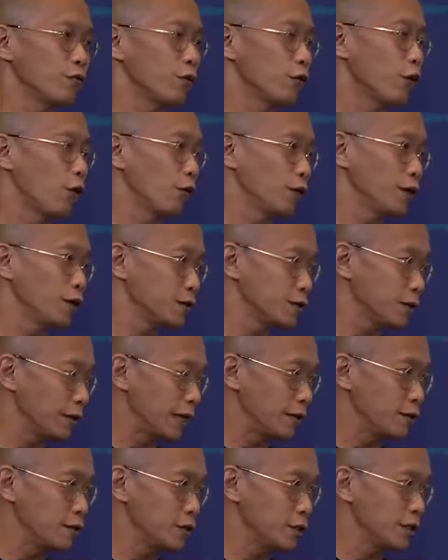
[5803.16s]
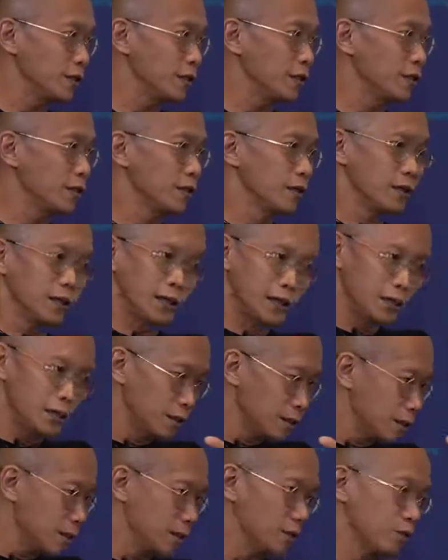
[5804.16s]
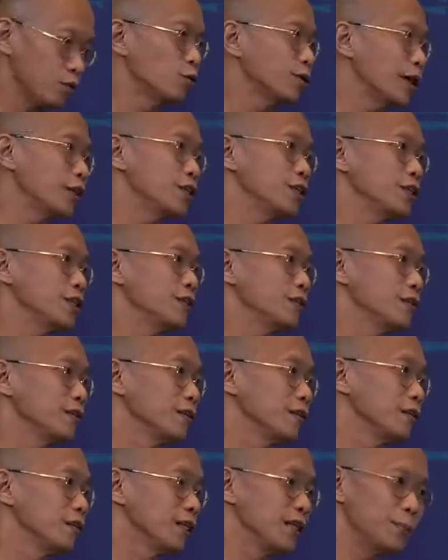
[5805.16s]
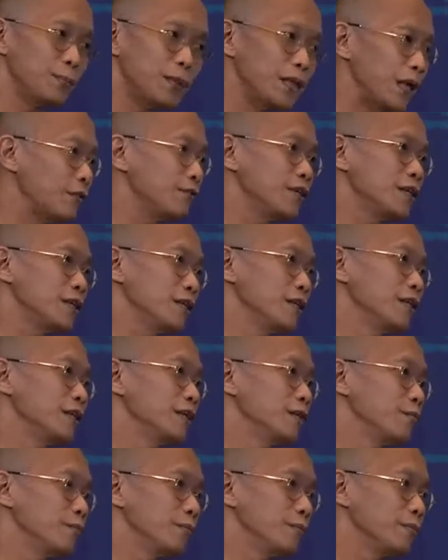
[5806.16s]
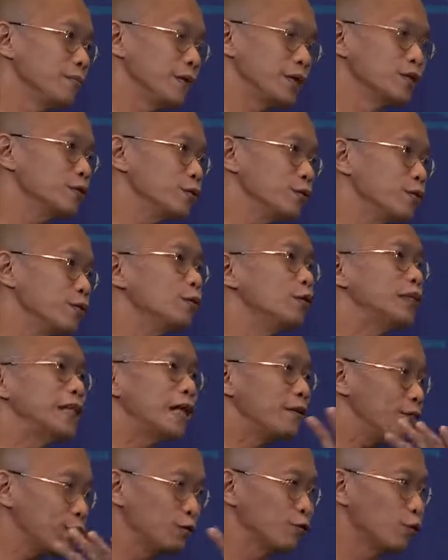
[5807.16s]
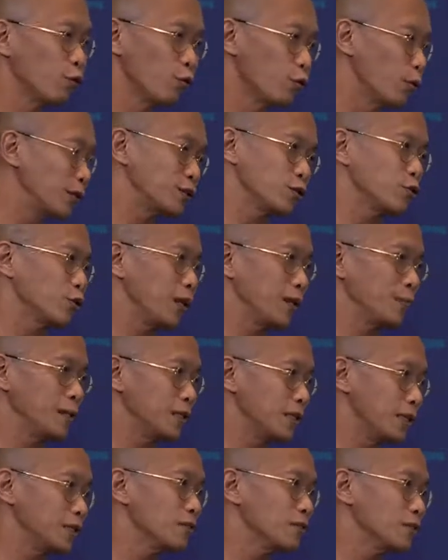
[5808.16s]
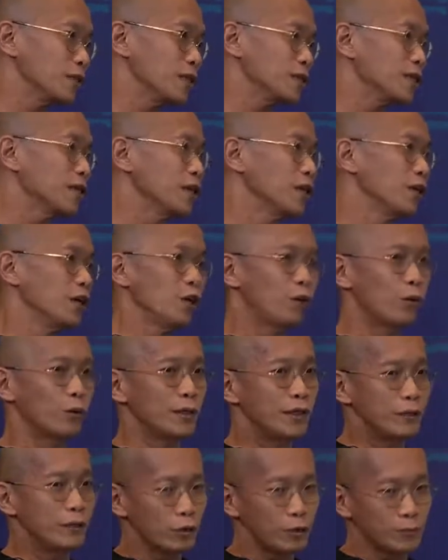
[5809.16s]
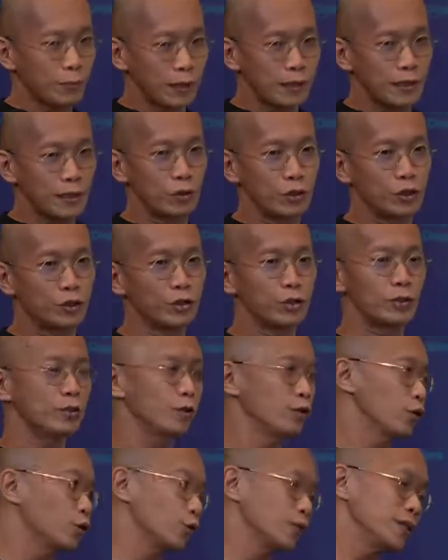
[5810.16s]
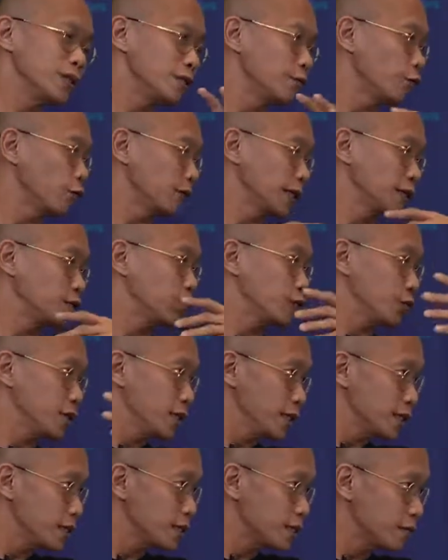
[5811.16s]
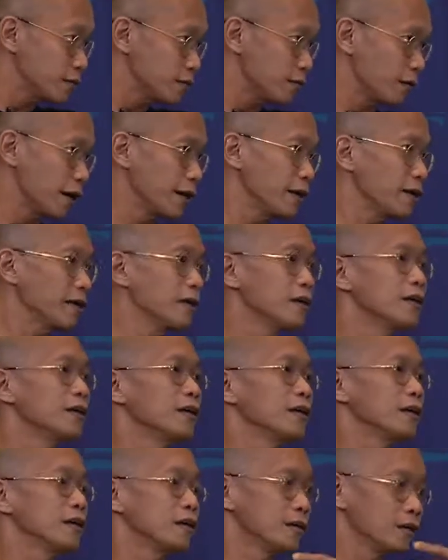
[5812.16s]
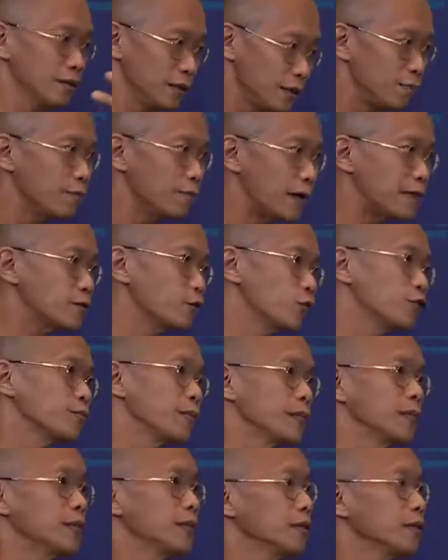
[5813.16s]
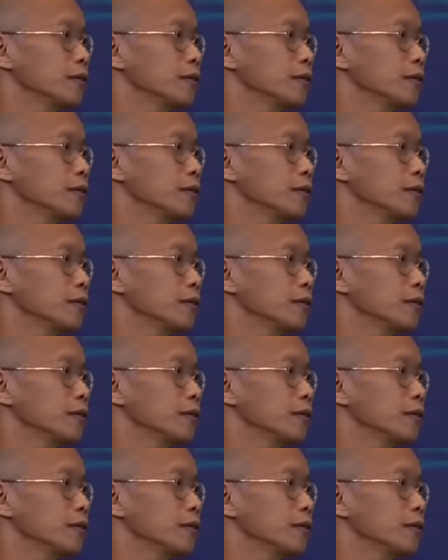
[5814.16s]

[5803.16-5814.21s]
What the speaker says: your college education, don't touch it. Keep it FD, because you never know what's going to happen in the next 3 years. Only those money you're sure you're not going to need it for the next 3 years, right? Invest those money.